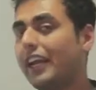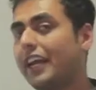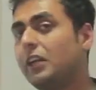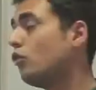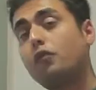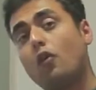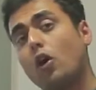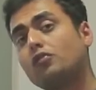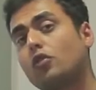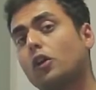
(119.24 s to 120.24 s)
right? So
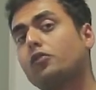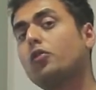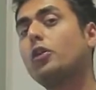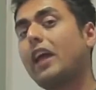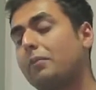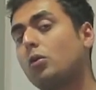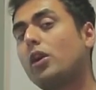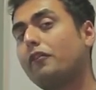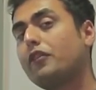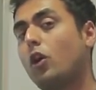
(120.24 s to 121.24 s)
fonts also,
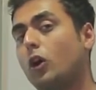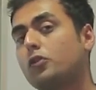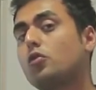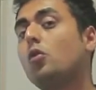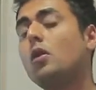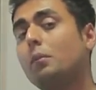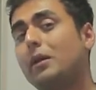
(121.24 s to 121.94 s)
typography also